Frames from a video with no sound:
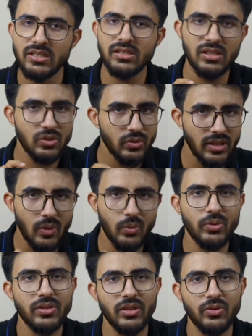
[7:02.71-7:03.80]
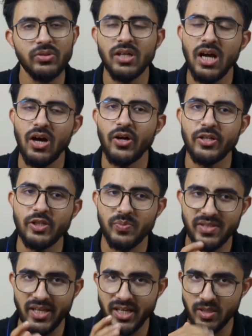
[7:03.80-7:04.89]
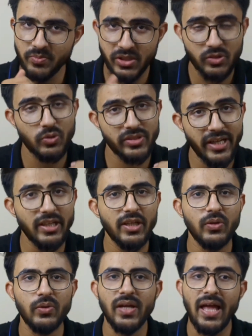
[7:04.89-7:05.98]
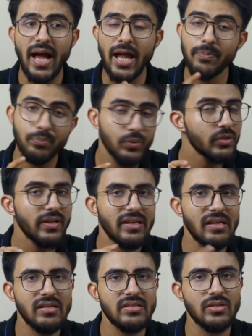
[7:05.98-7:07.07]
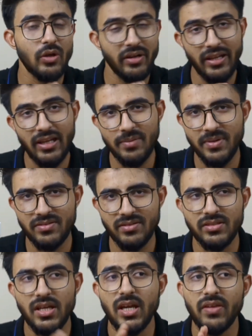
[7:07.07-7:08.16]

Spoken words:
Just isko download karo aur isme sare subjects ko set karo and put your attendance on a daily basis,